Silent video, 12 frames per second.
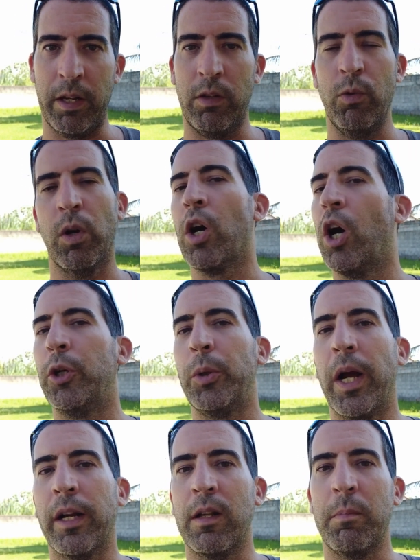do a
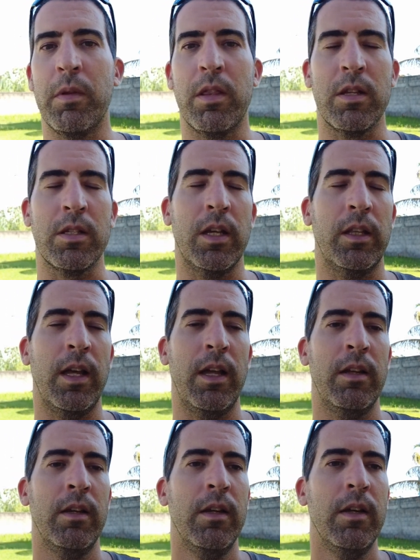contract up and things like that.
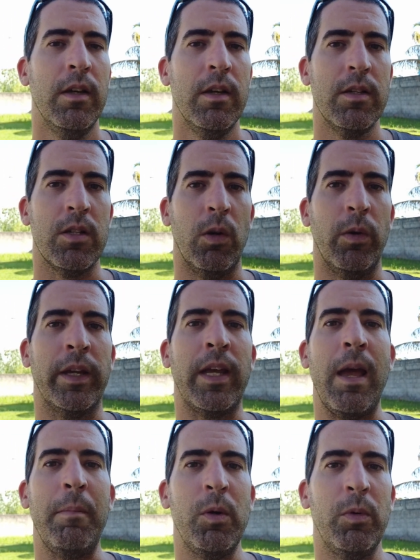So it
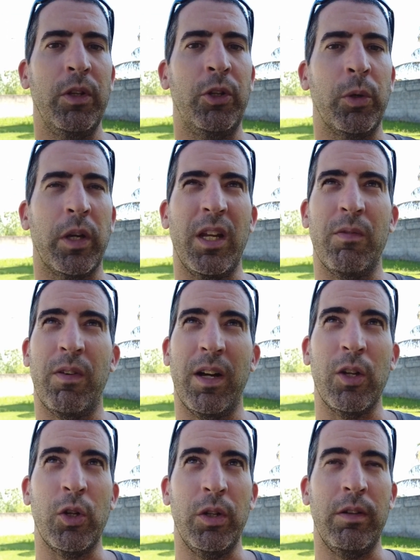can be really tricky to find
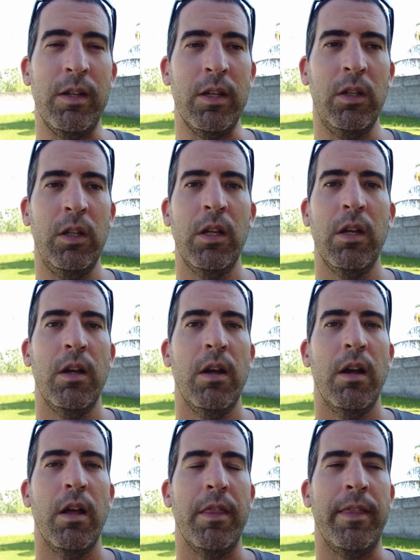a good deal.
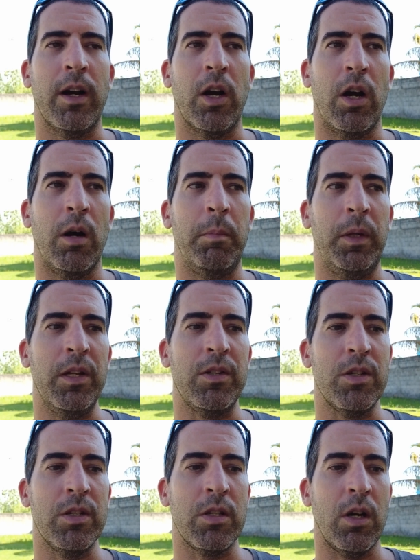There are
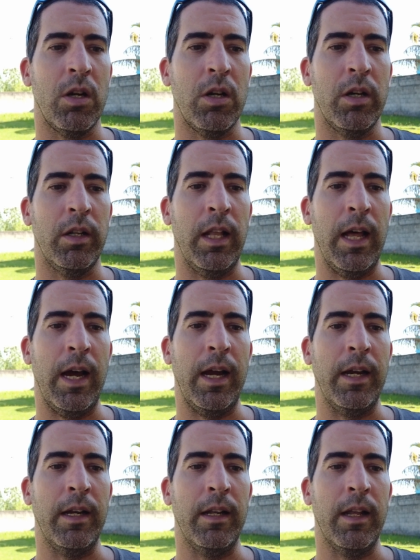places
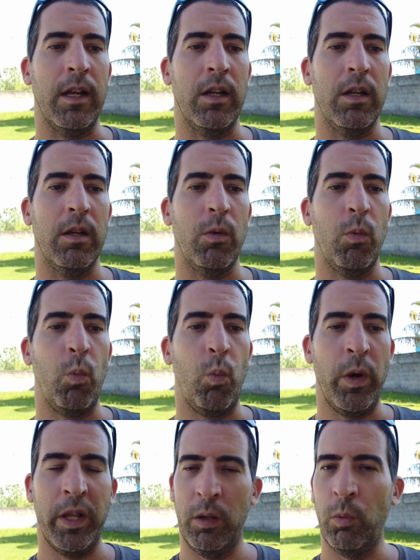online that
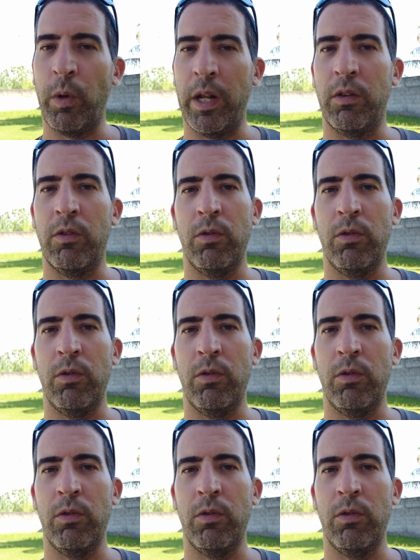will rent